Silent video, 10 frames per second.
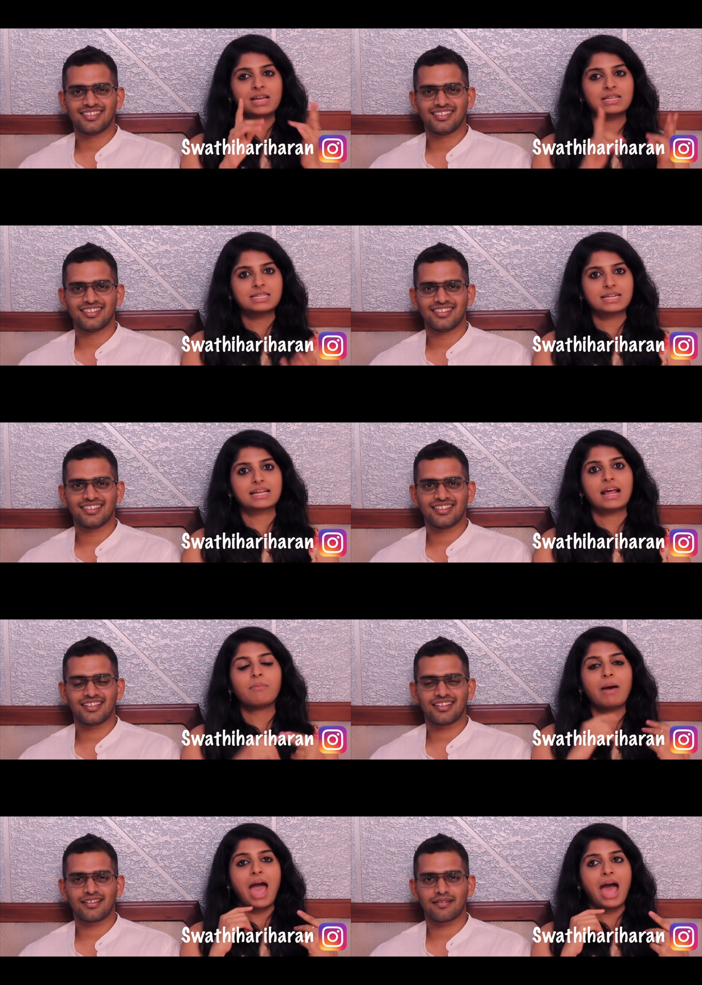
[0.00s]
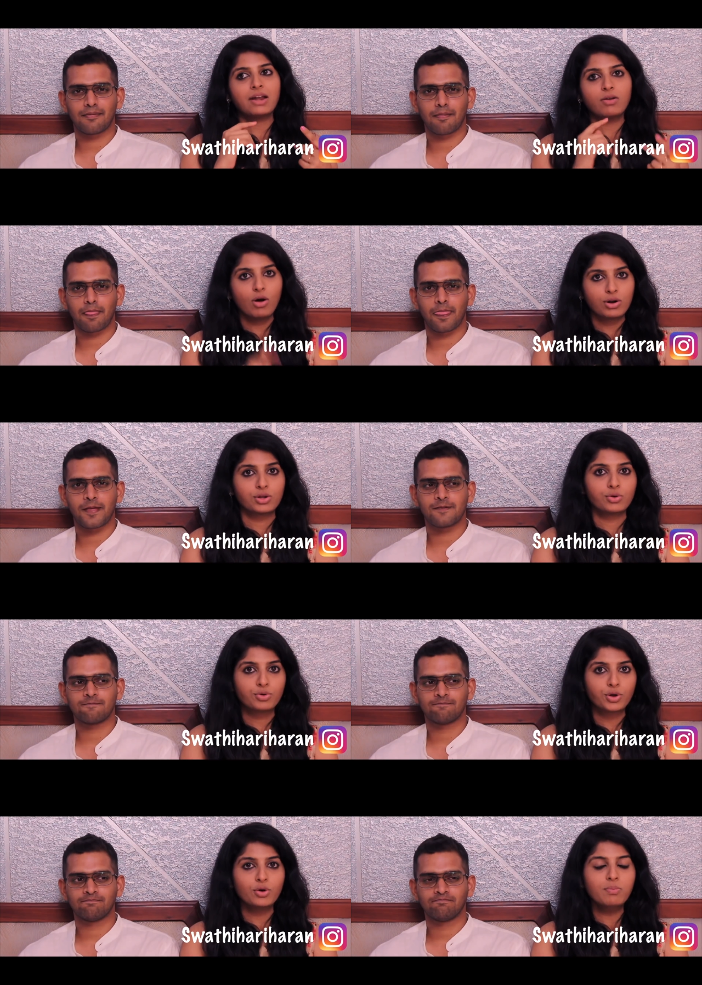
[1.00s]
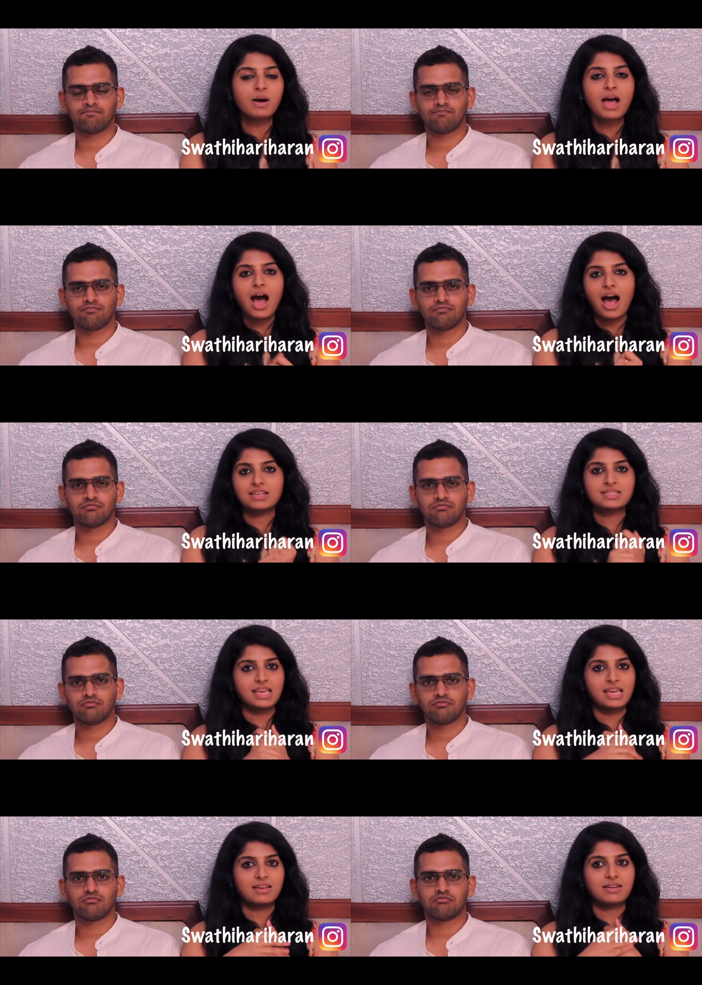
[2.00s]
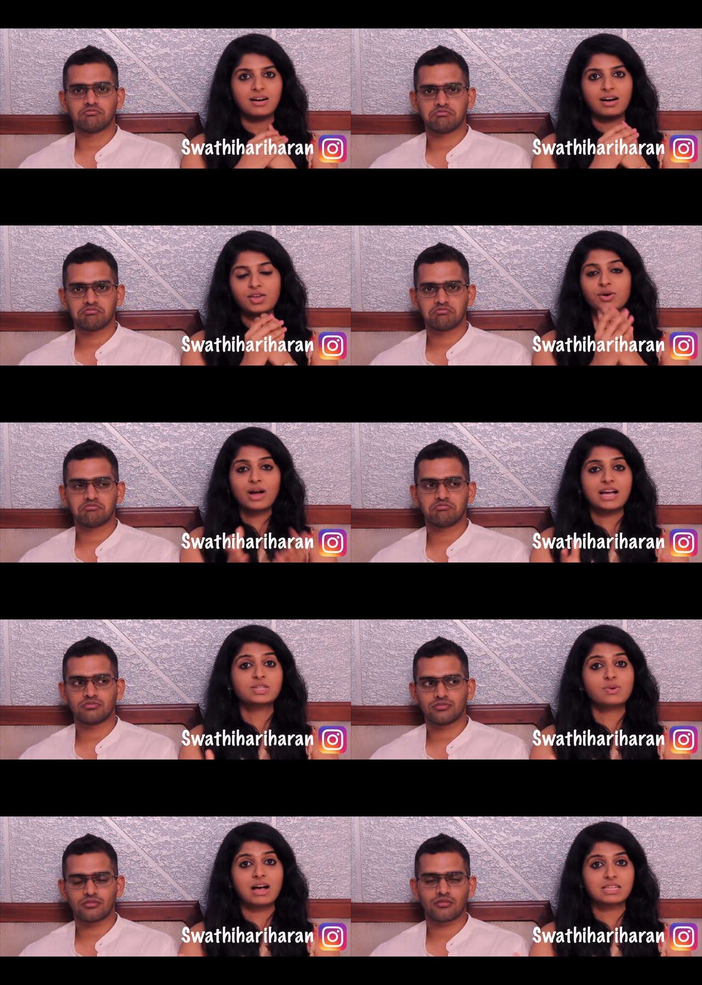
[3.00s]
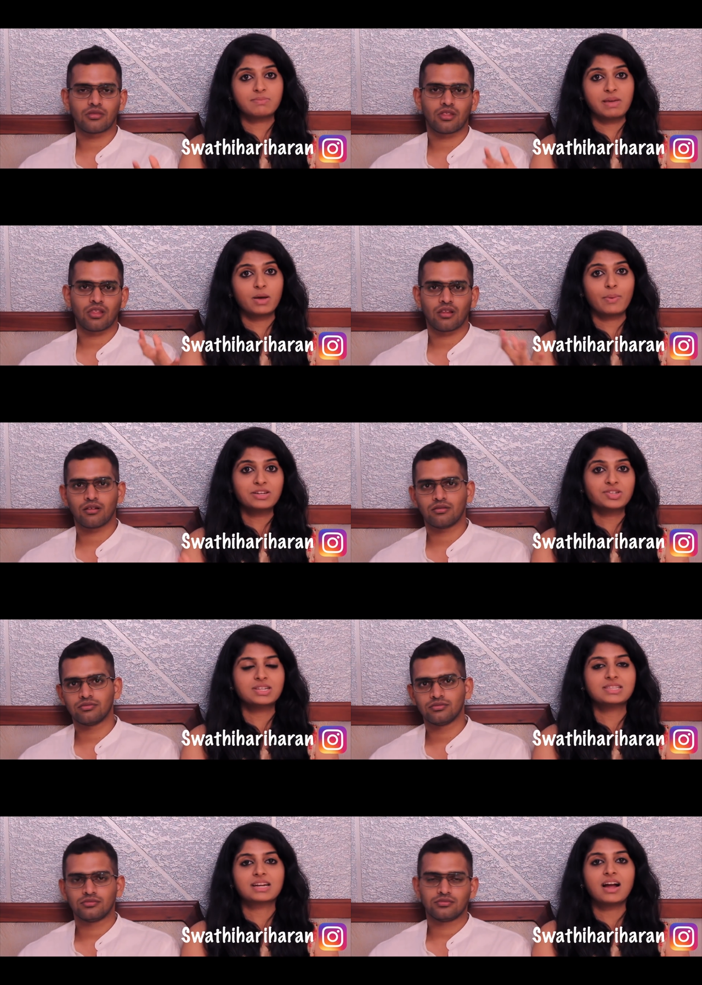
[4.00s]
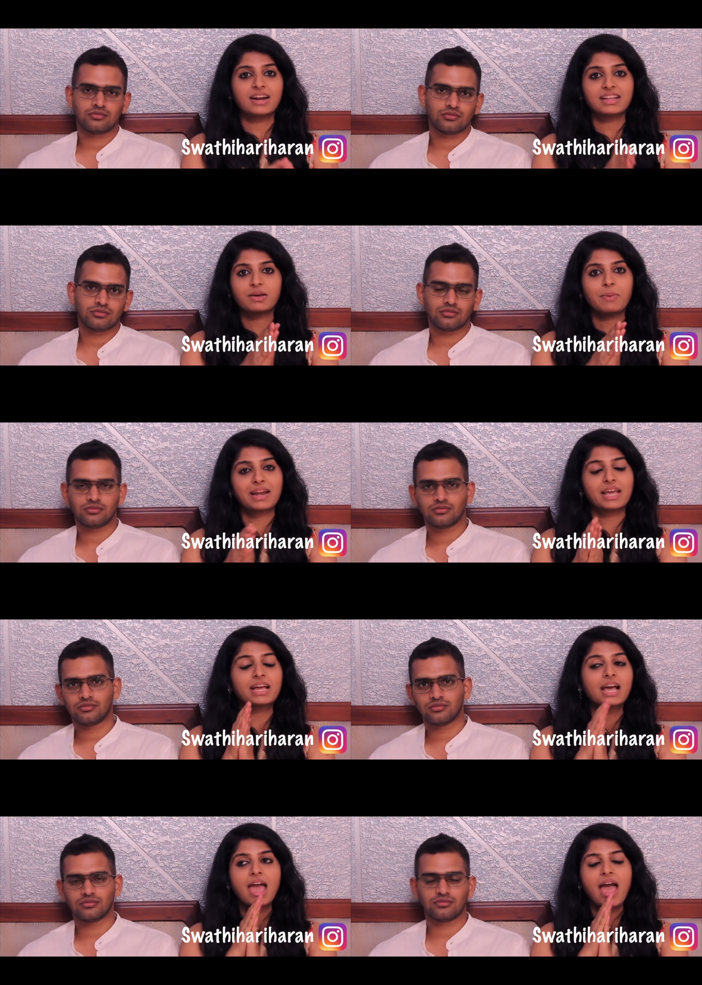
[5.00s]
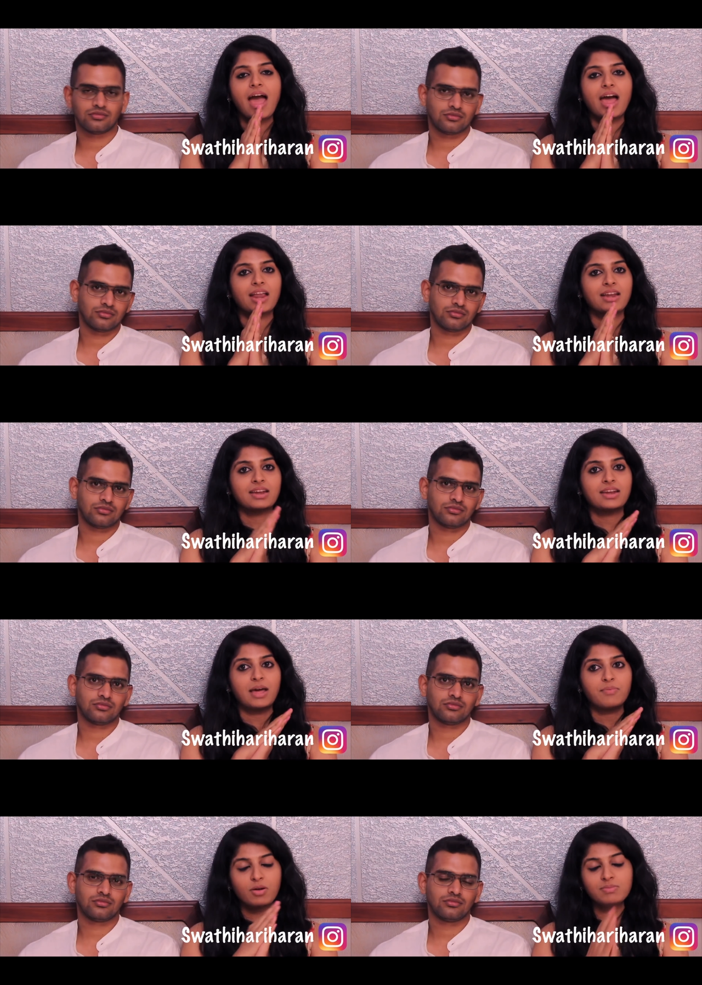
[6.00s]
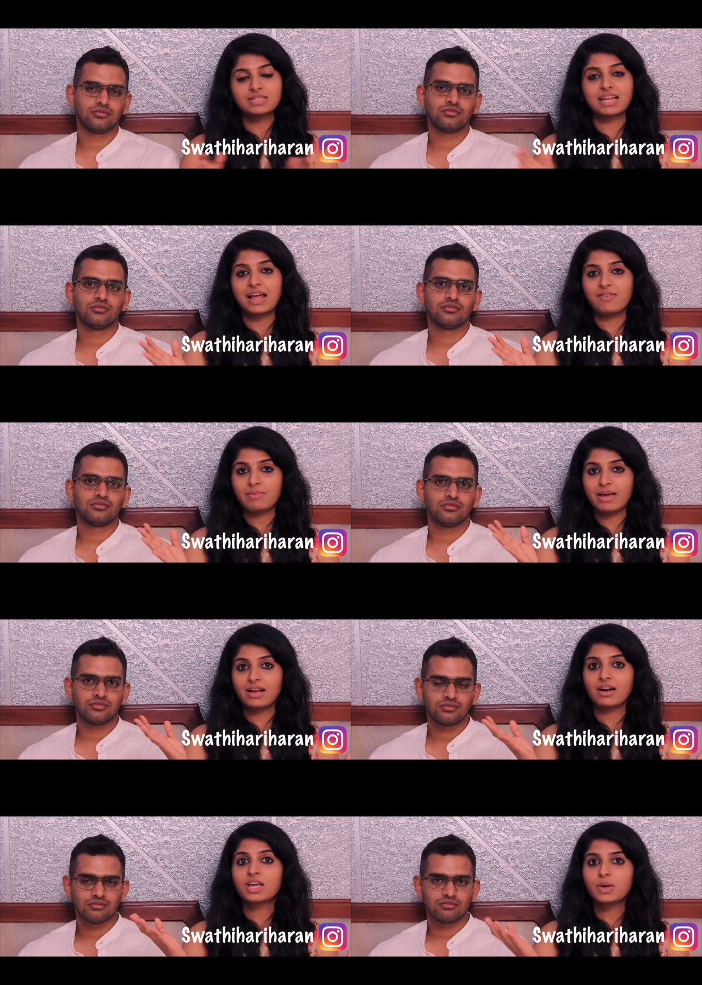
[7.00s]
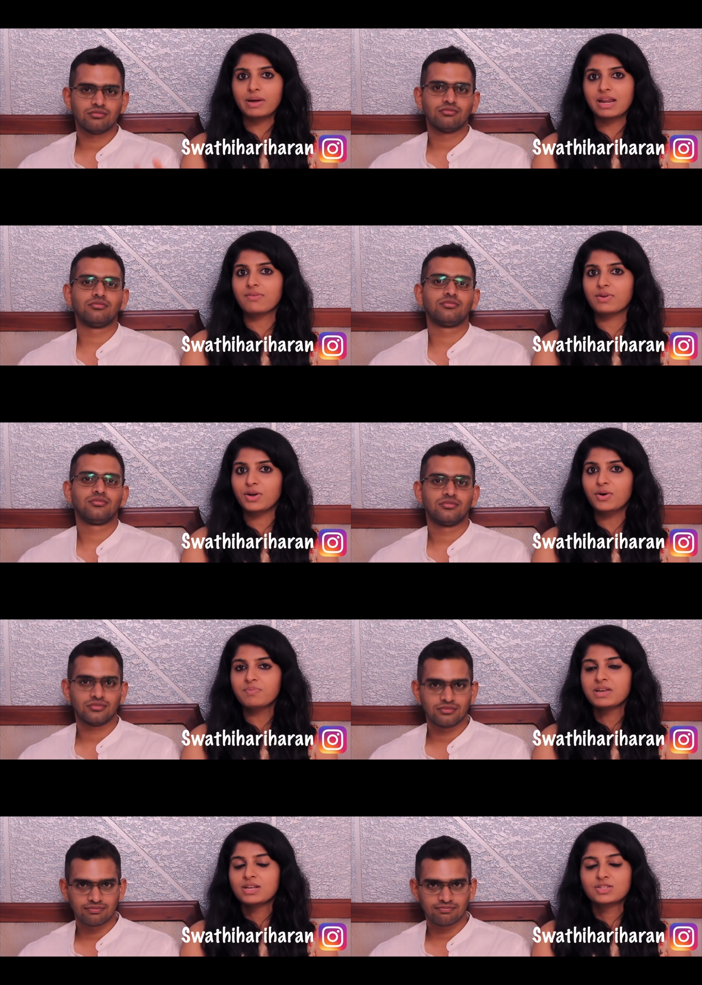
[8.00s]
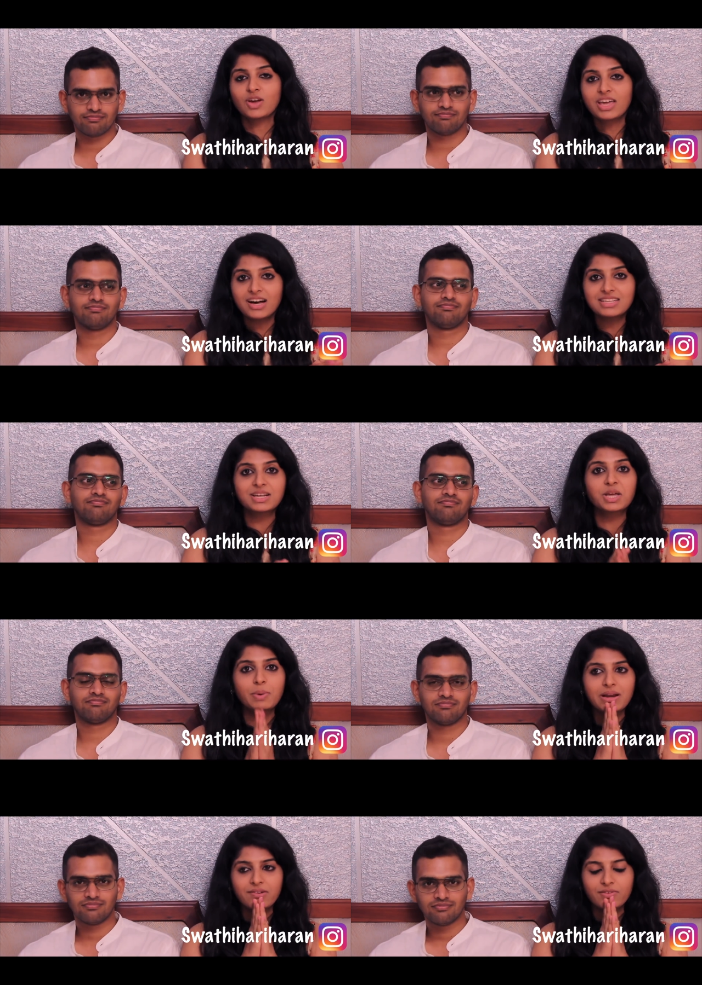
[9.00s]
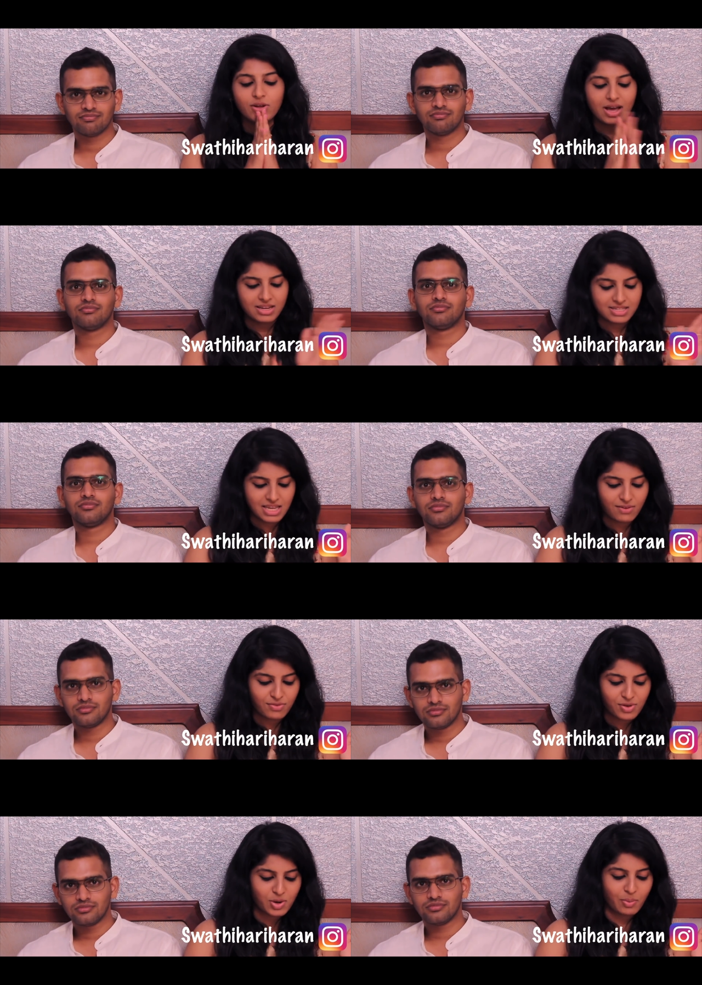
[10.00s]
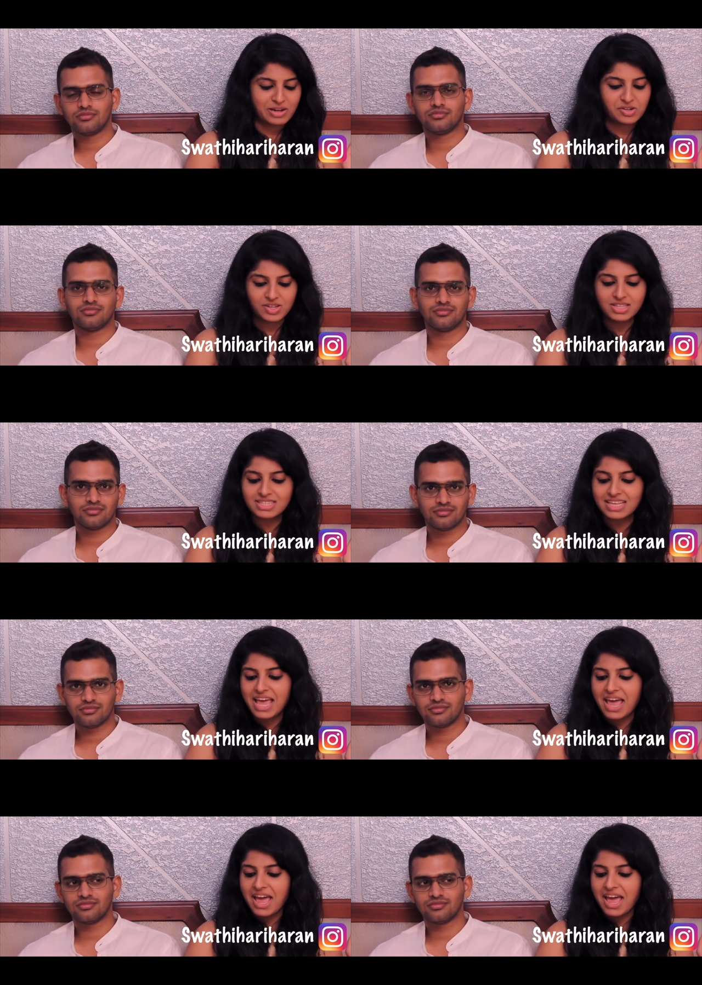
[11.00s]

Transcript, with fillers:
Speaker 1: my Instagram and on YouTube asking uh, you guys to ask me questions regarding the wedding and I promise that I will make a Q&A video. So here's the Q&A video. I received few questions